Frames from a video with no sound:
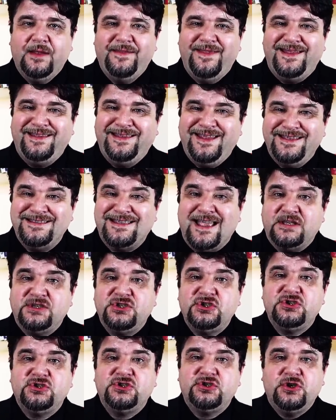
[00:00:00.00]
That is a
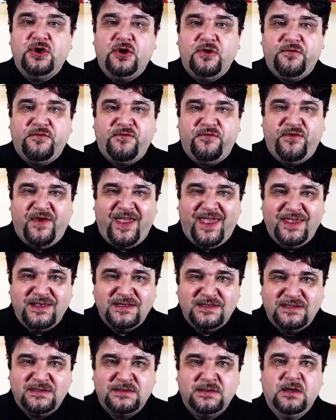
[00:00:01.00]

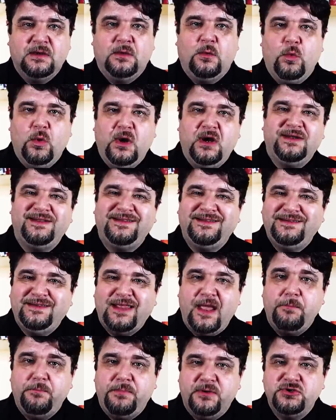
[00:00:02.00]
surface where
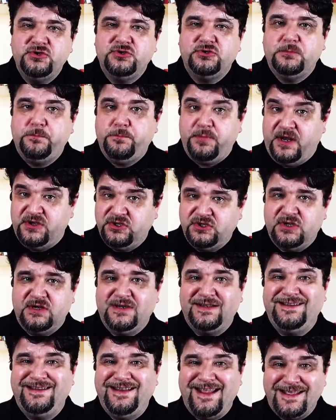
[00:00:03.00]
temperature, pressure,
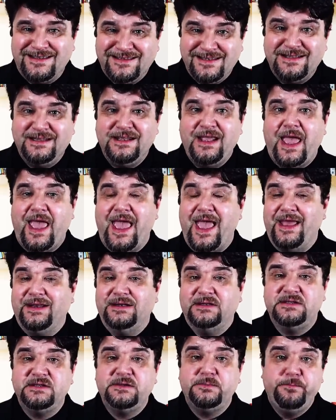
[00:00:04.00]
density
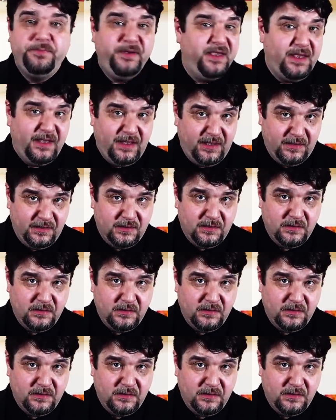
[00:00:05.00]
and speed